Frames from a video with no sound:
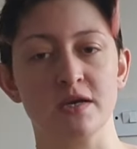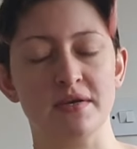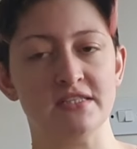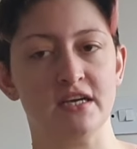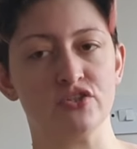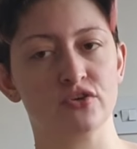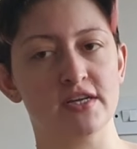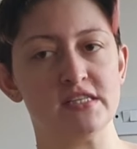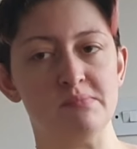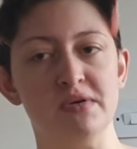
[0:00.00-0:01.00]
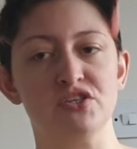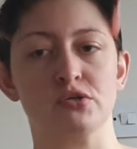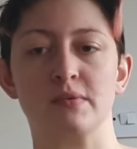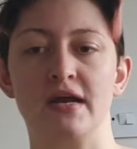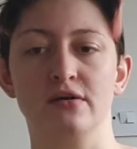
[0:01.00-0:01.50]
I tried to measure
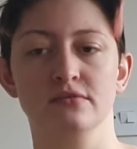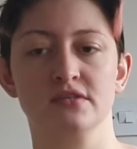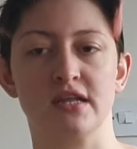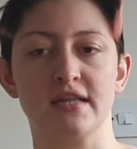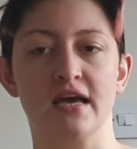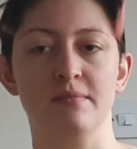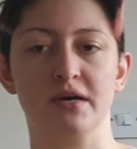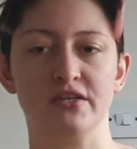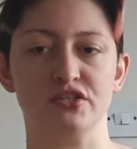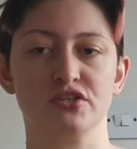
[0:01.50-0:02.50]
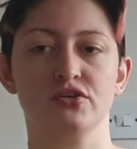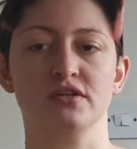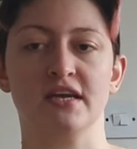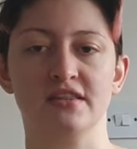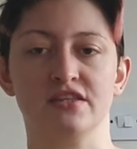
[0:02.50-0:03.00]
around like that, but I just couldn't
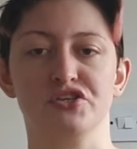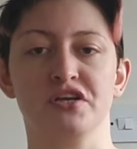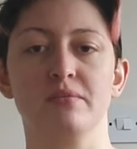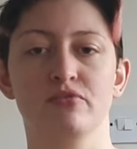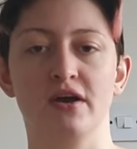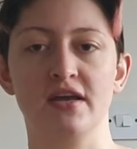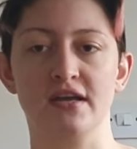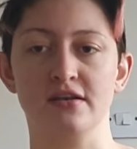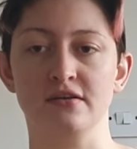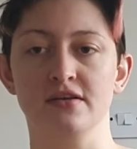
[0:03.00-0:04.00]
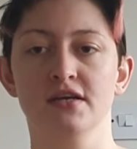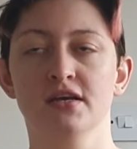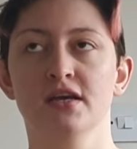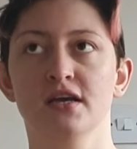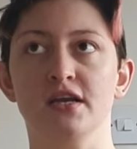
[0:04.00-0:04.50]
get the shape right, and
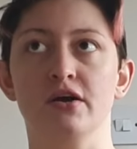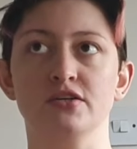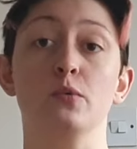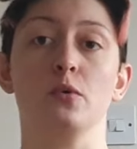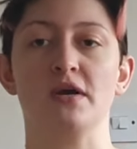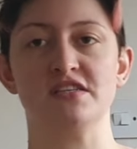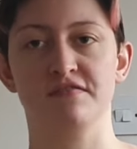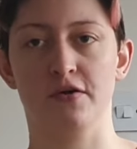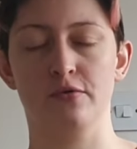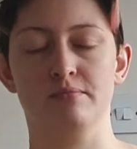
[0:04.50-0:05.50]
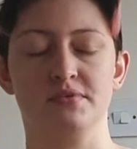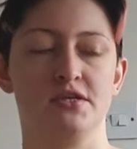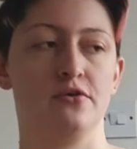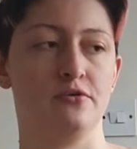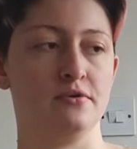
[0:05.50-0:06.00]
you know, I don't want to waste foam,
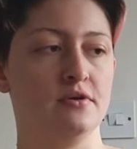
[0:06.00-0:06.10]
so